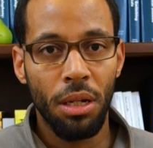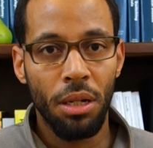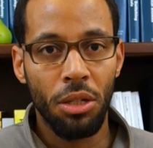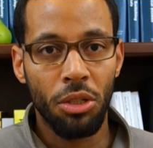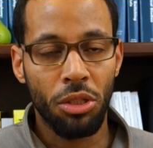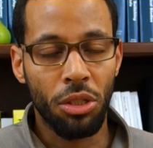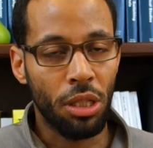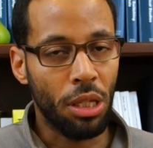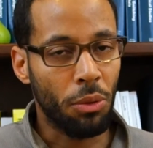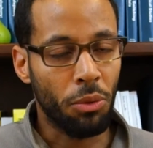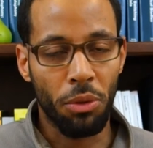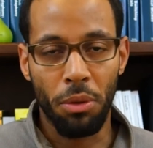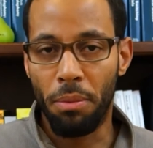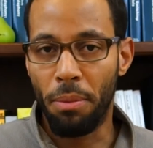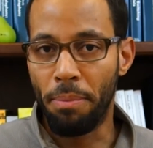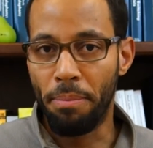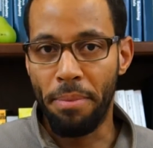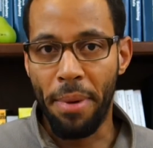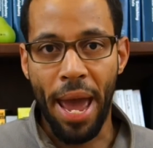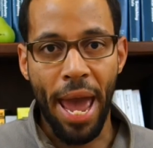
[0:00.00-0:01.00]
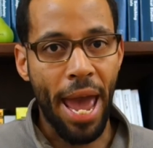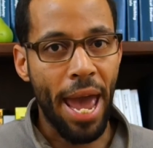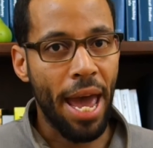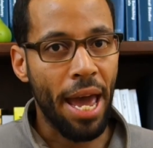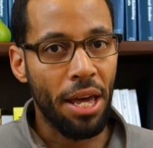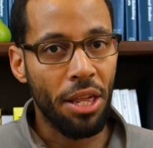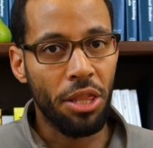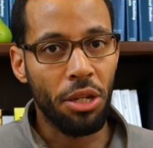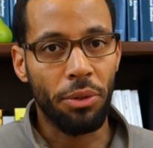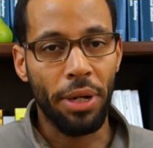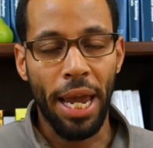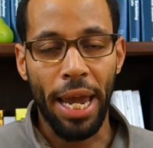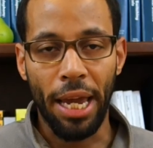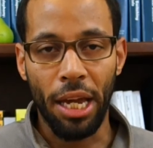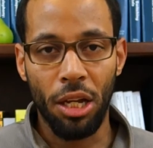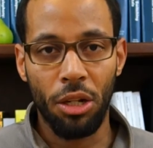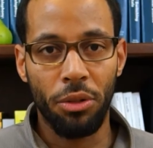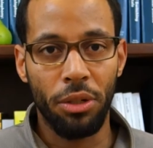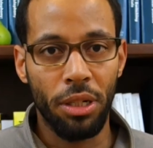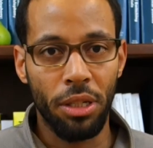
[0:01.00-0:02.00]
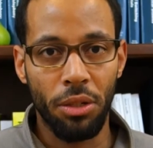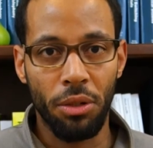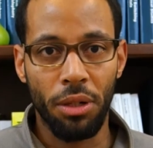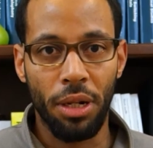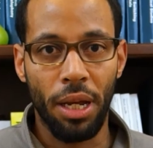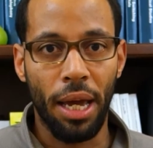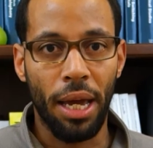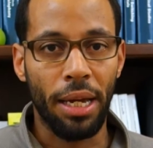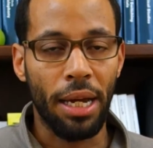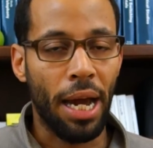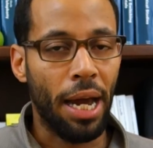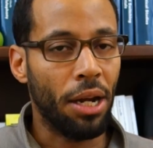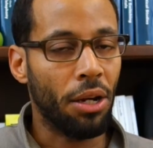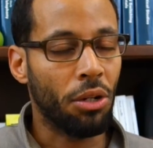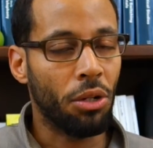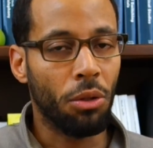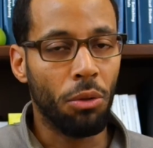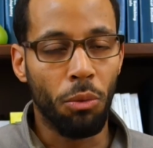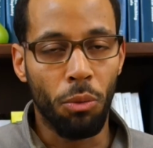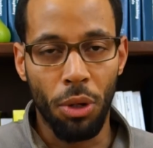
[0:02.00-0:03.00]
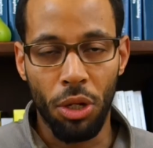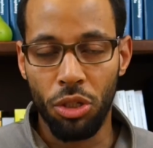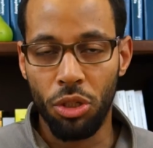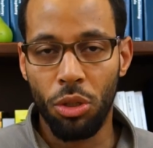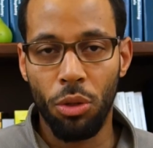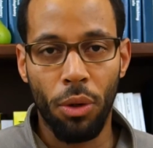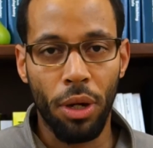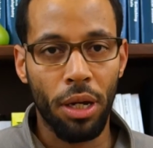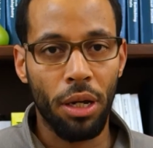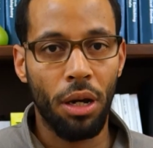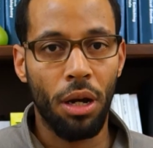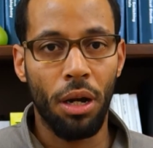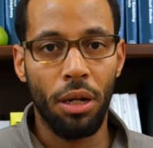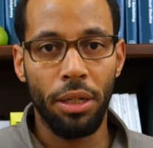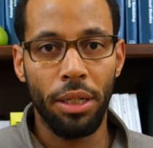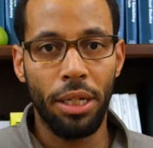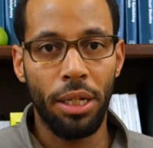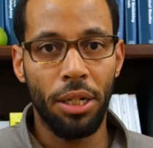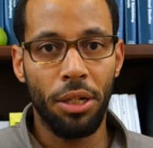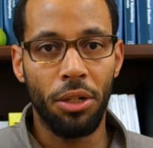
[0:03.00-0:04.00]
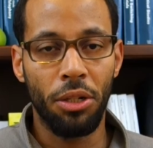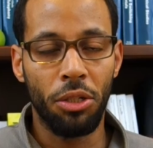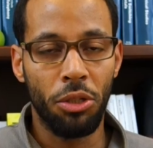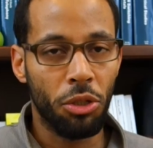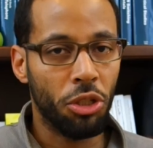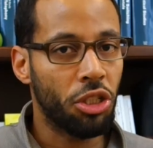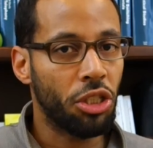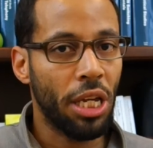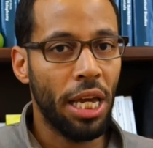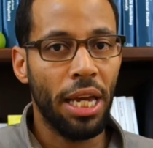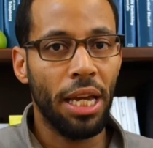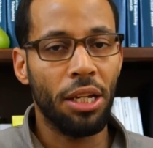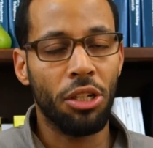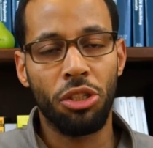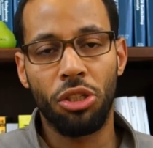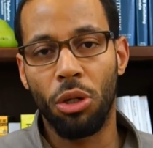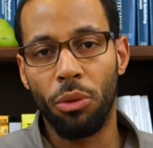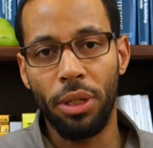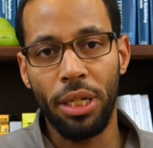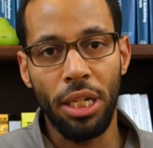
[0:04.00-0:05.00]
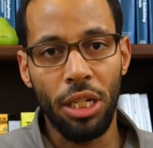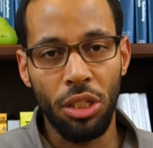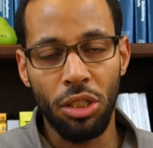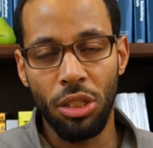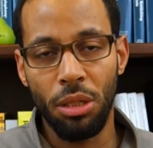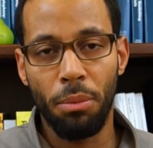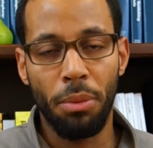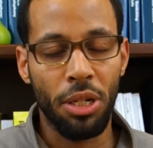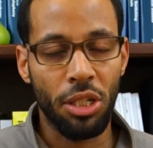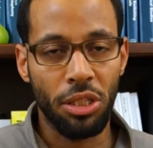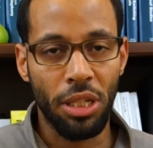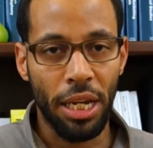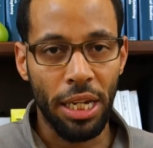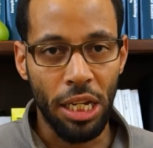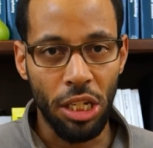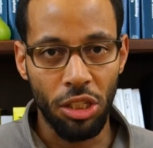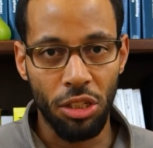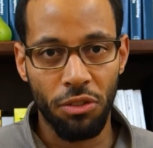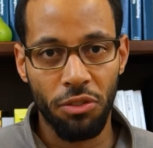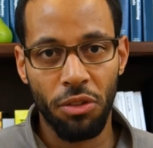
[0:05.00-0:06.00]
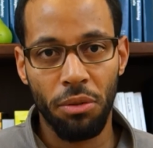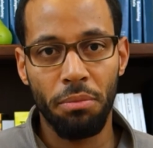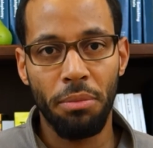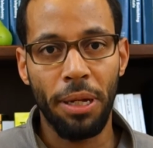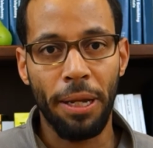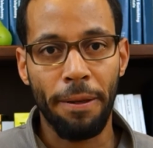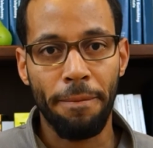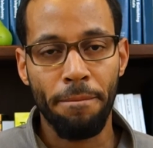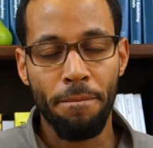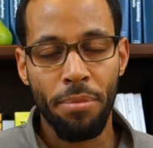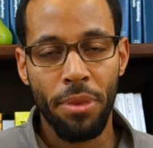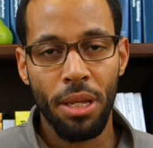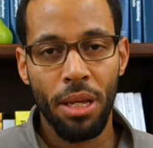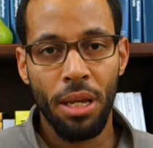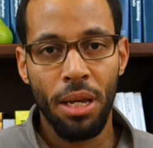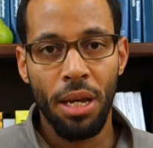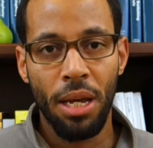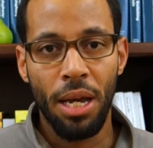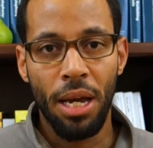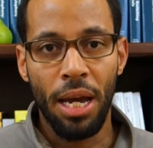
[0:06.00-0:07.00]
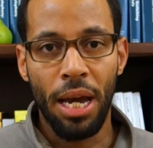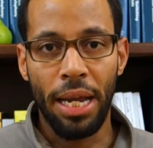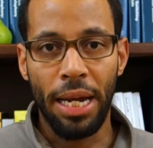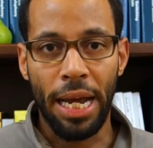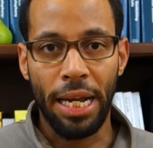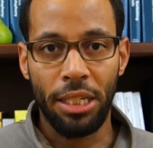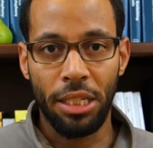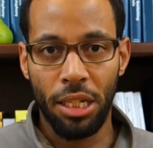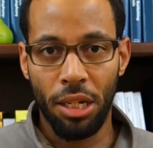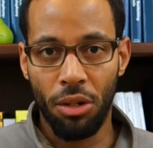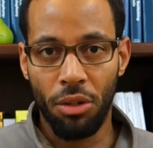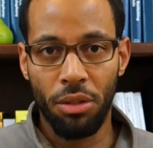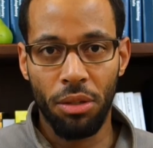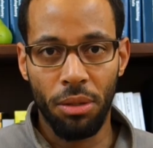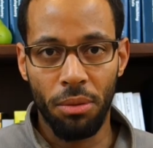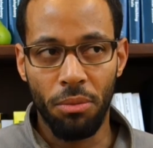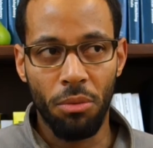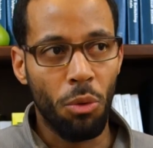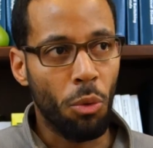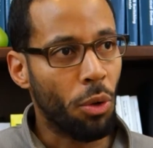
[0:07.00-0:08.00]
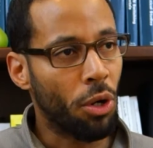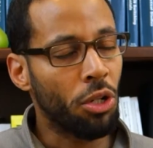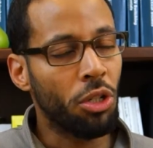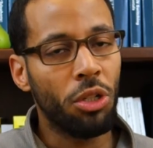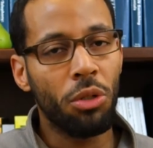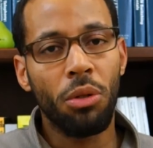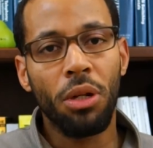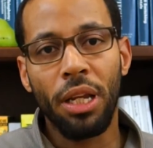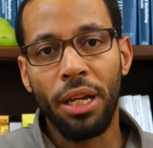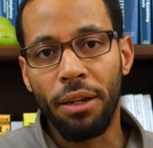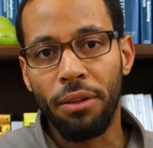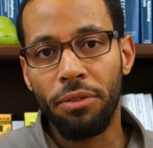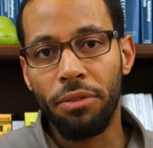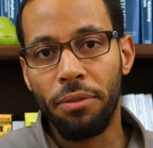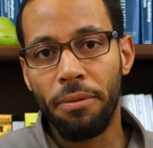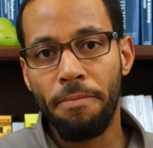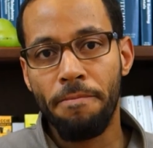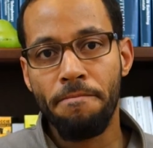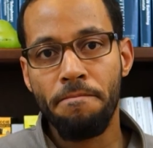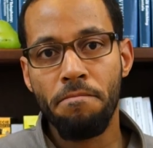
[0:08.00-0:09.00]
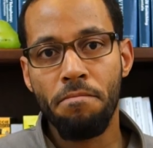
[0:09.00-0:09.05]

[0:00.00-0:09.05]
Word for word: So they were mad, they're angry, they're like, I don't know what's going on here. You're saying it's so easy, but it's not easy for me. And I tell them, where do you live?